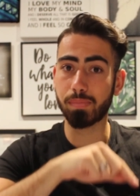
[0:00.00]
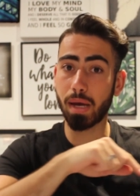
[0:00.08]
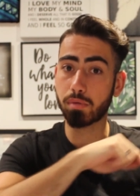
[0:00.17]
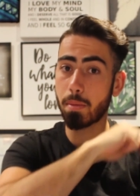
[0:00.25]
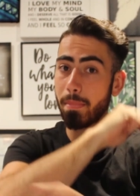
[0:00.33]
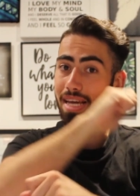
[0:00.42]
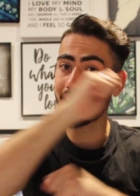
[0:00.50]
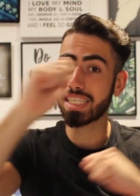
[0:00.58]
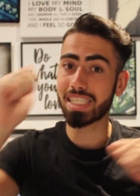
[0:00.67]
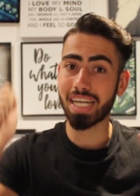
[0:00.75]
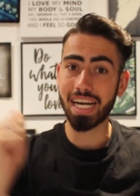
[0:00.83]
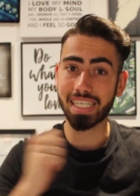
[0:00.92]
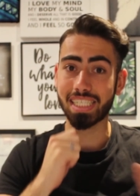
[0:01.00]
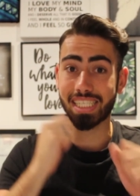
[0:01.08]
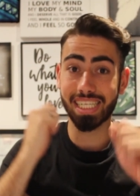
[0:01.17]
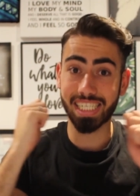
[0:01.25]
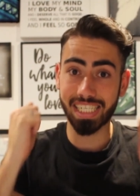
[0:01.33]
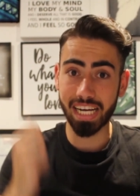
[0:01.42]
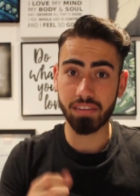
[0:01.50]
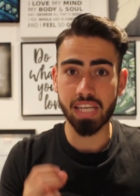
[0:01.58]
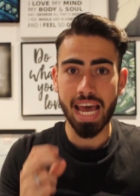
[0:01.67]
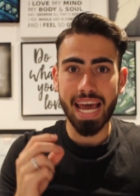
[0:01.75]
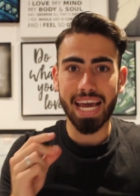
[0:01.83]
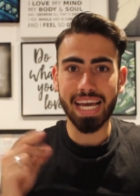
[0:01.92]
be able to make these changes, these shifts
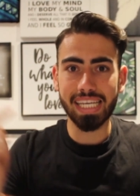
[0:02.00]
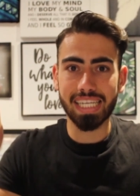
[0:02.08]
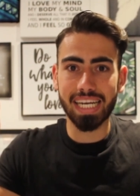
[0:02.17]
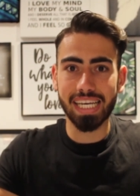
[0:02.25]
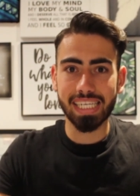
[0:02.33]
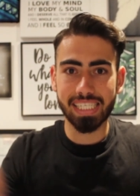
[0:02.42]
easily,